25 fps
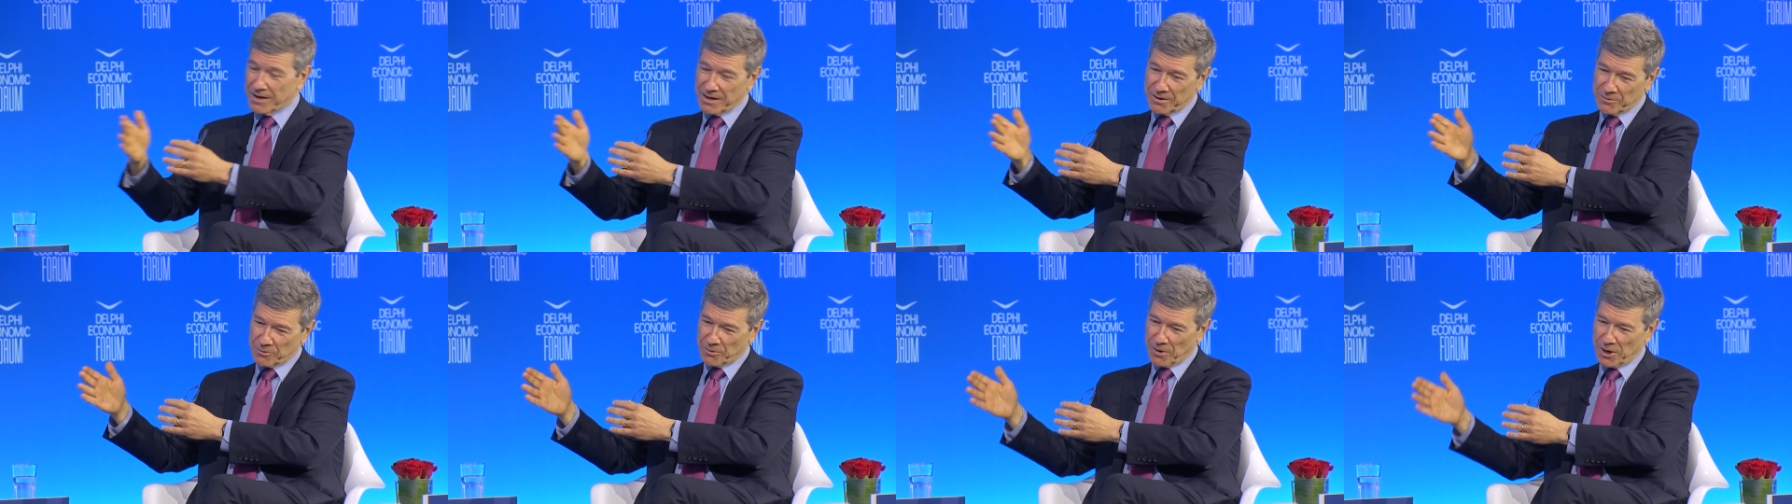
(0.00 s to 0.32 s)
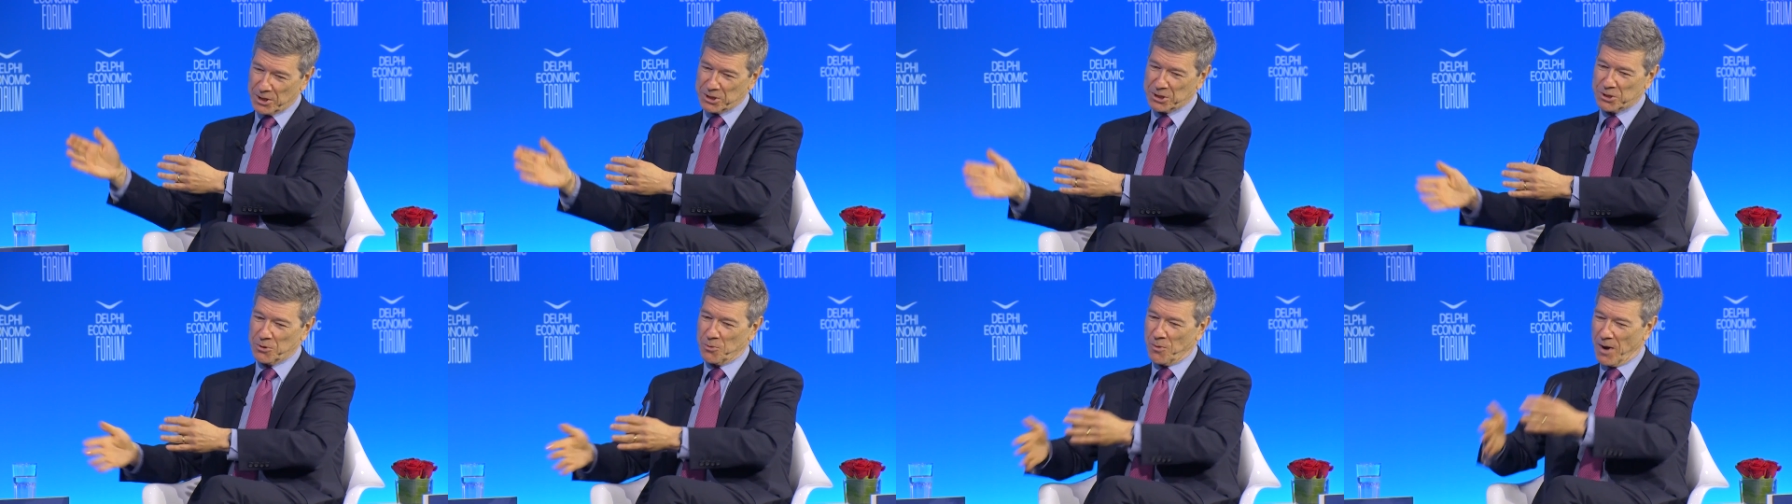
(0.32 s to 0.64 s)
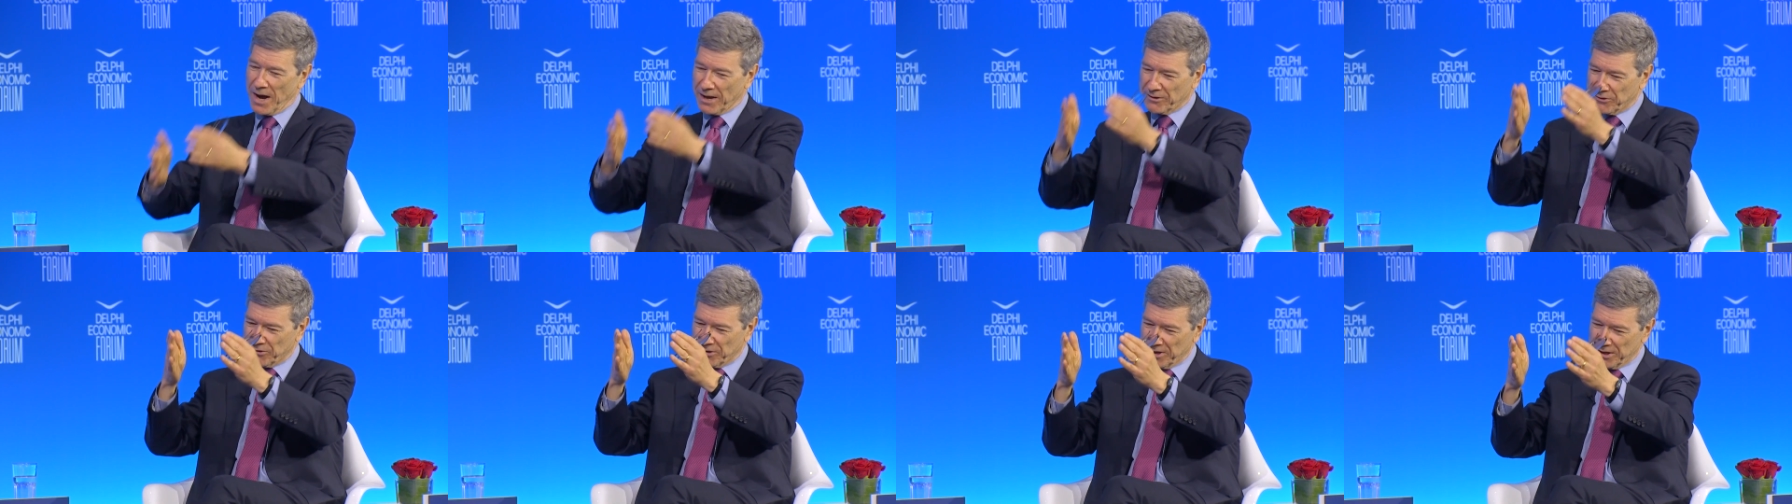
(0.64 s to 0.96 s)
Russia
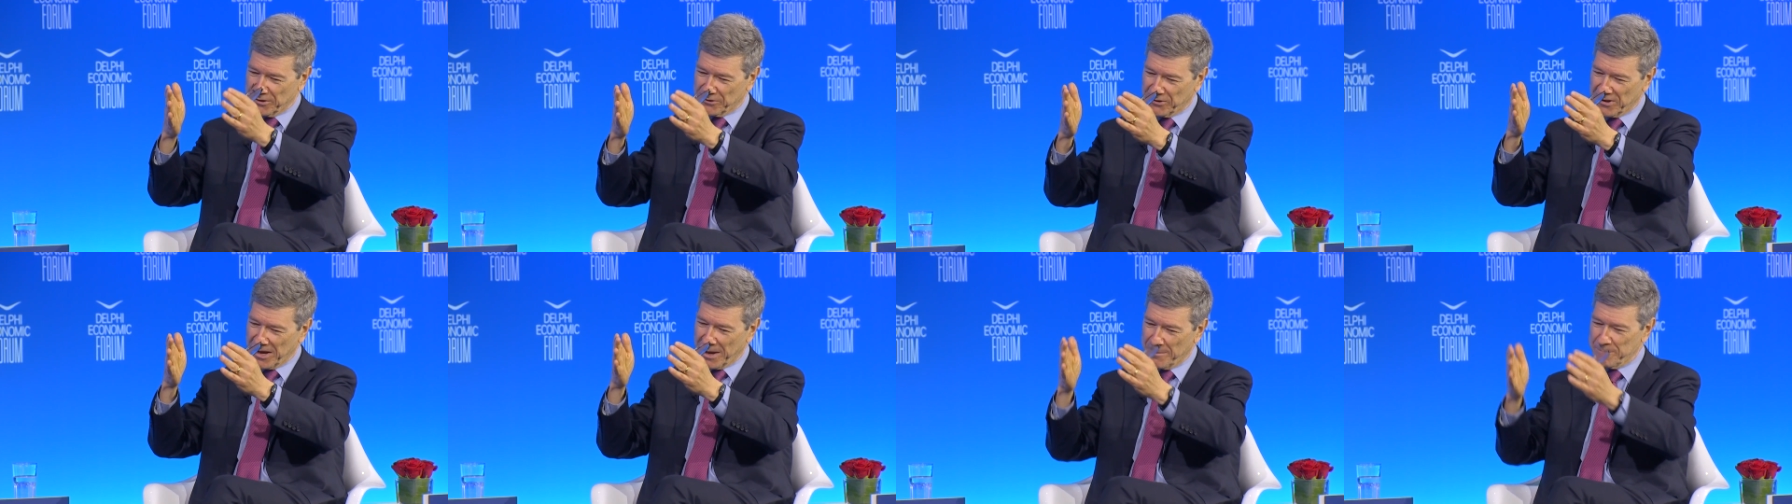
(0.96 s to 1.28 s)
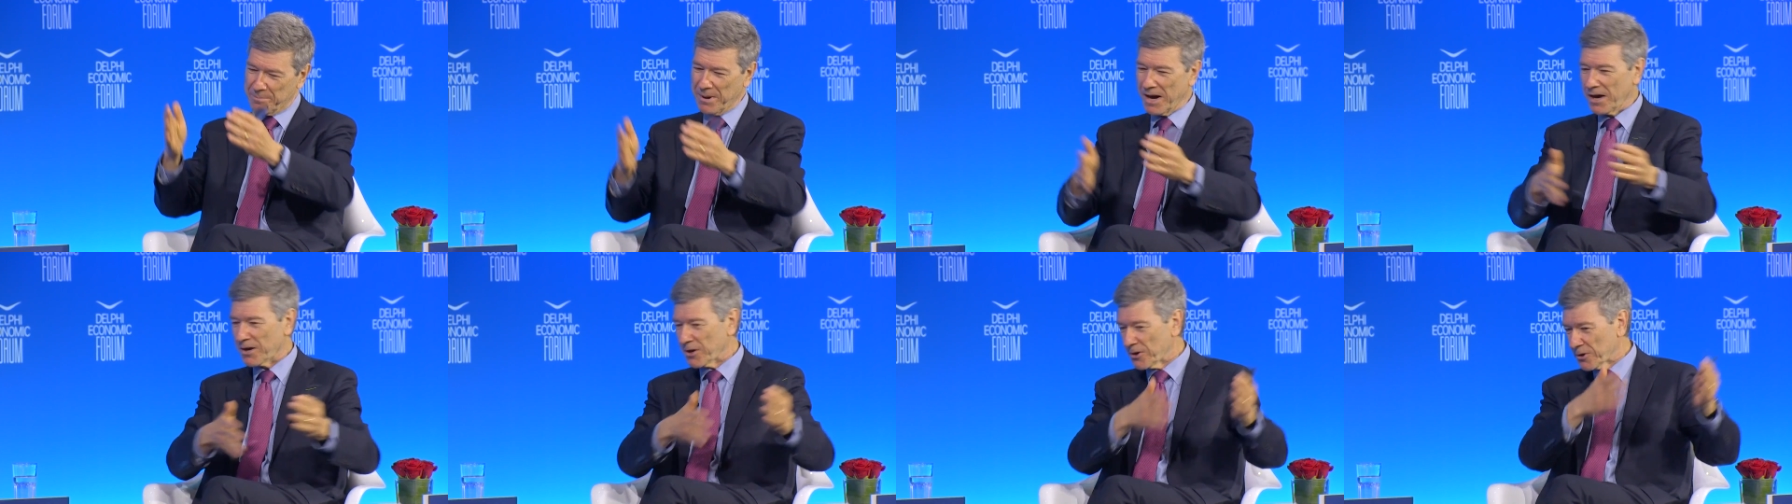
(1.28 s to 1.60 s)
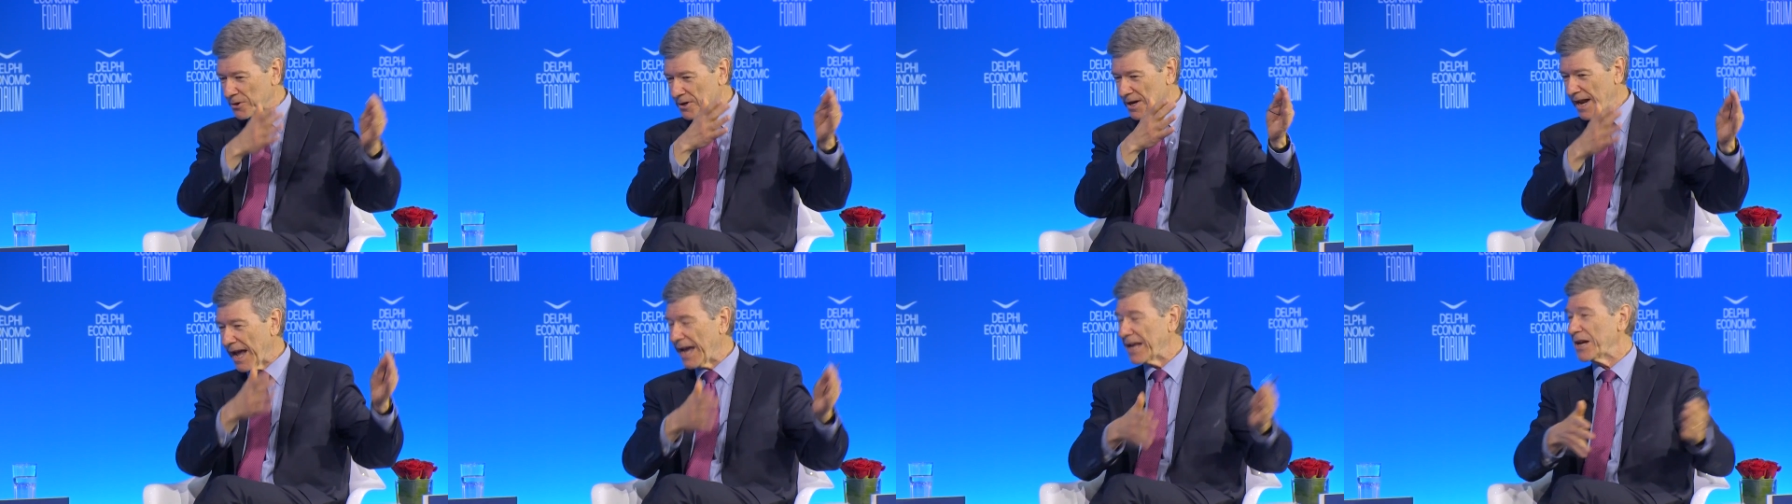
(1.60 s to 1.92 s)
wants its
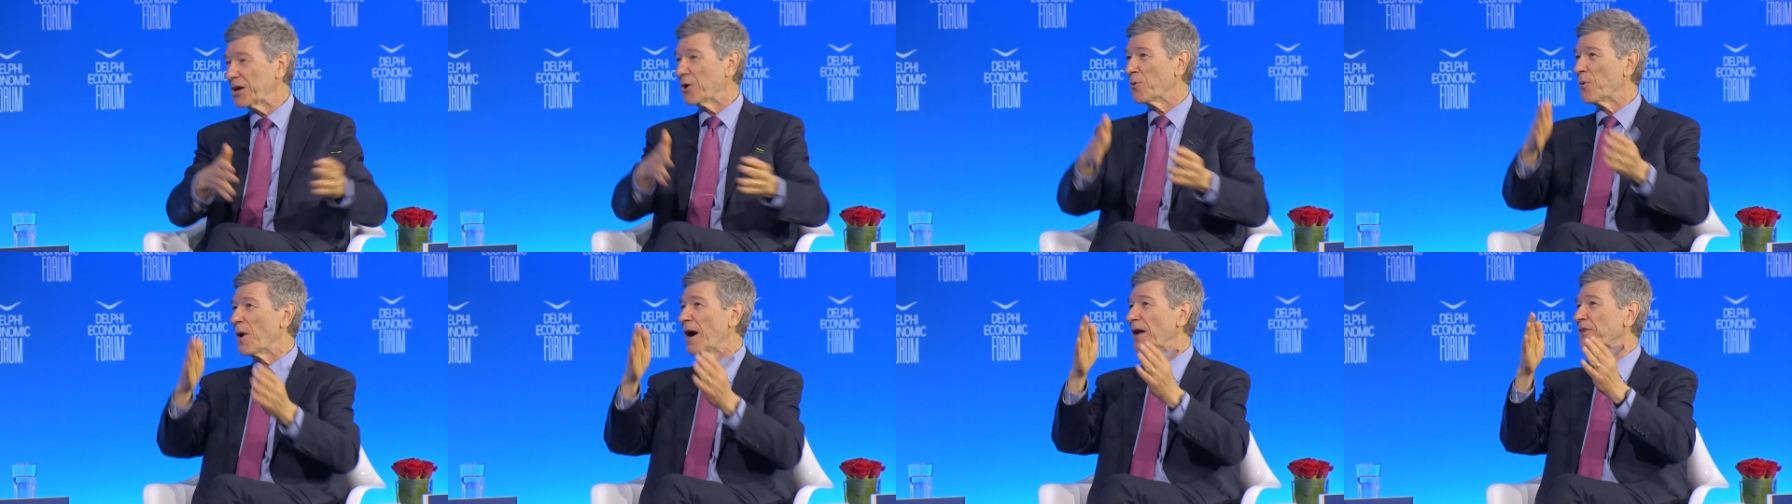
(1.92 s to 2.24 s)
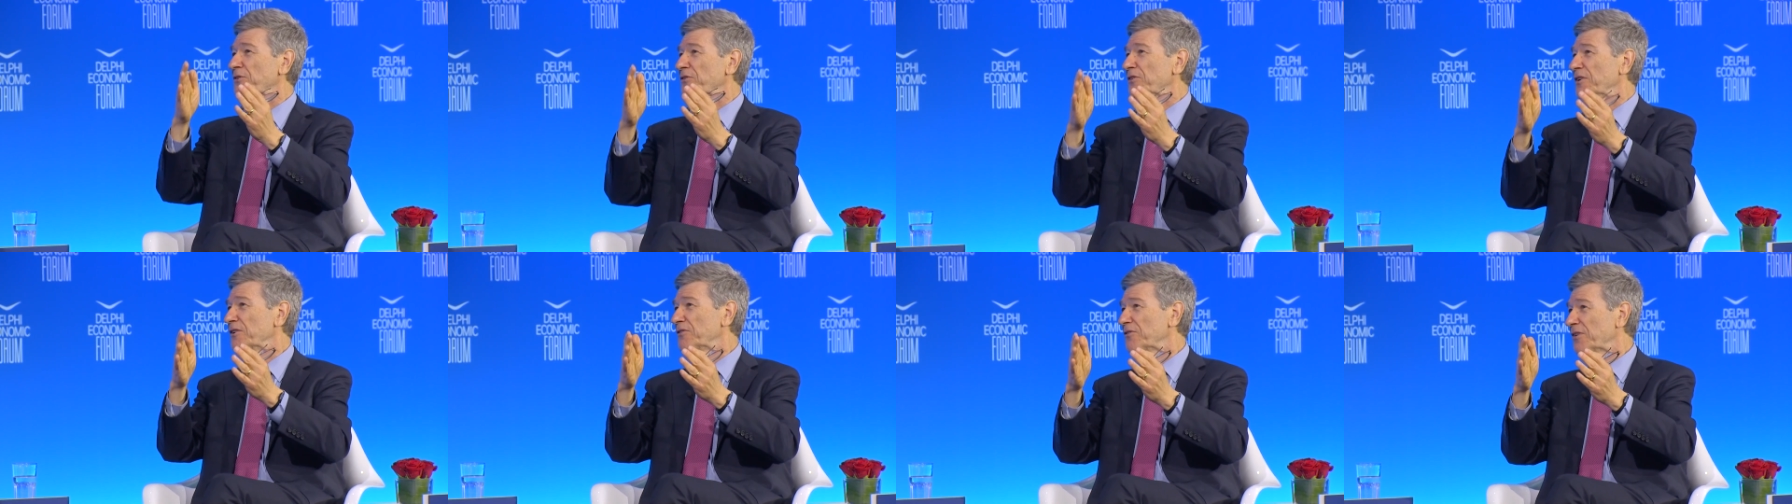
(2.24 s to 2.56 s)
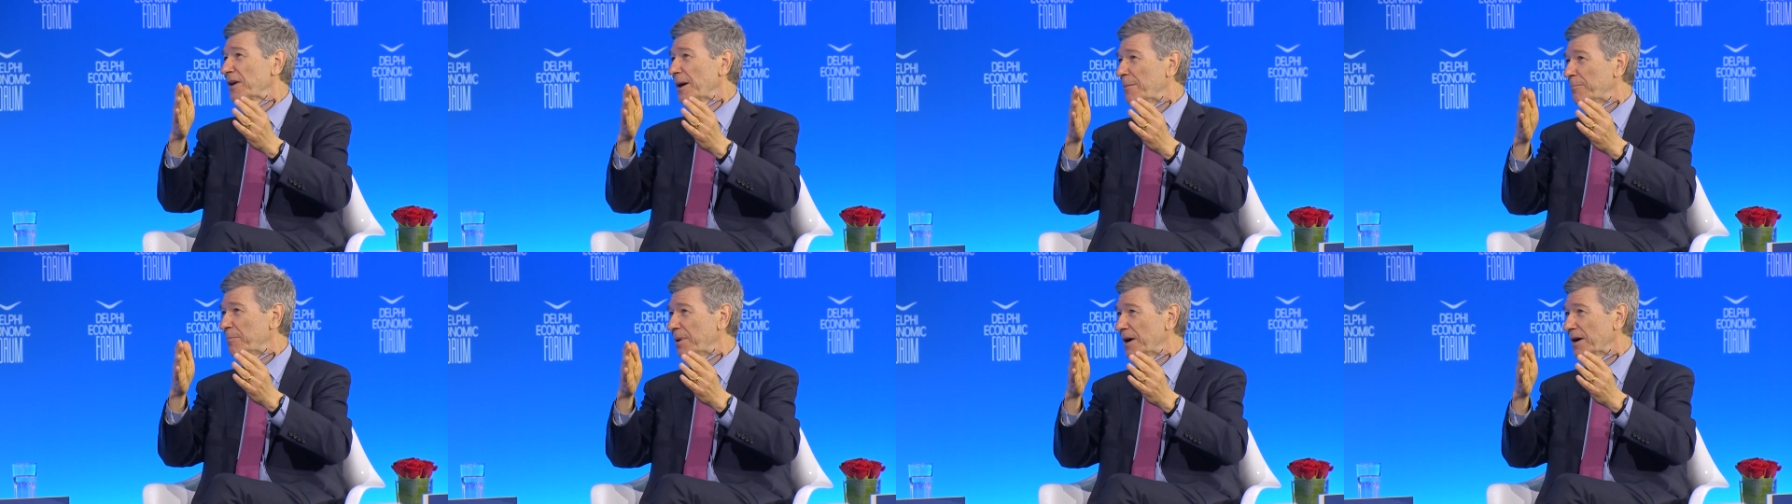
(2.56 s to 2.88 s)
empire, NATO wants its
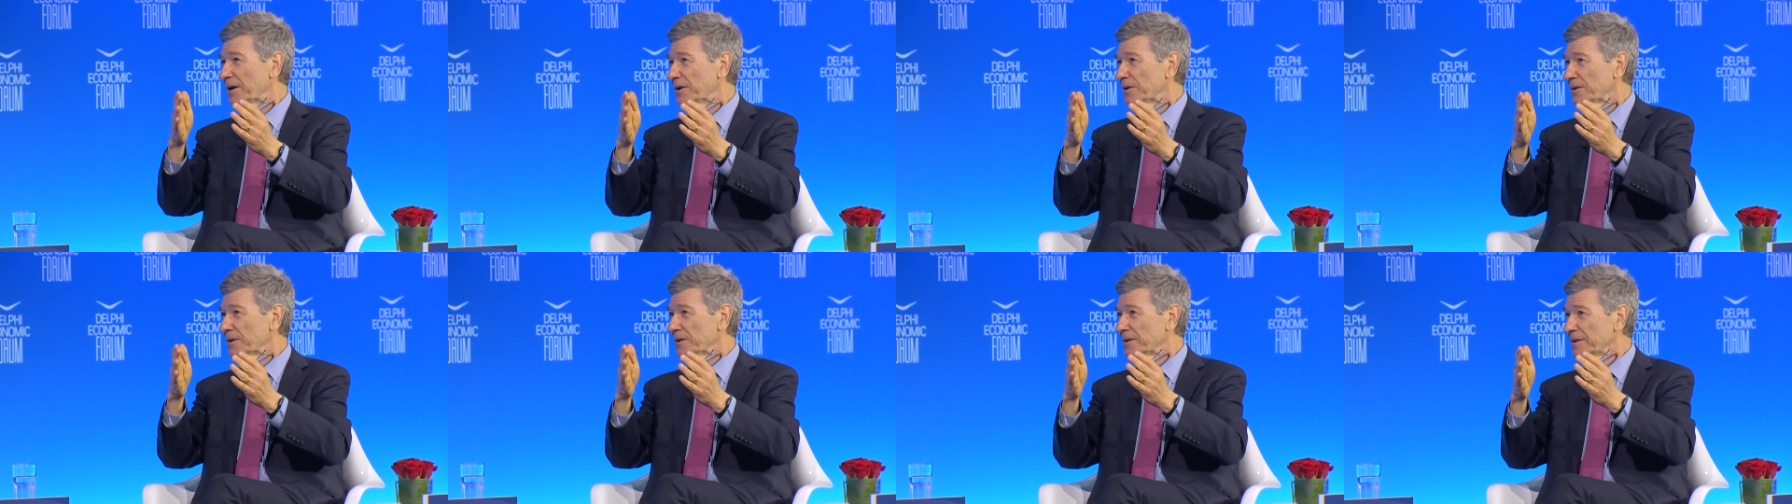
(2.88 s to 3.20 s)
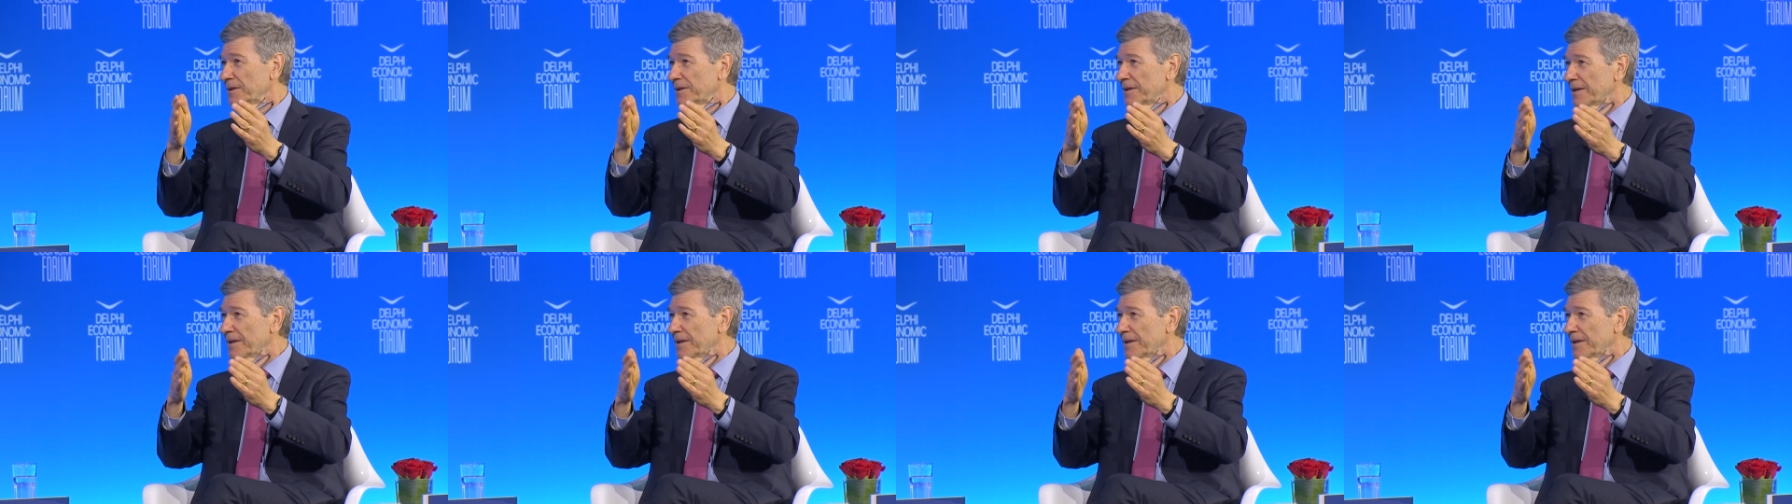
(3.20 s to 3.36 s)
empire.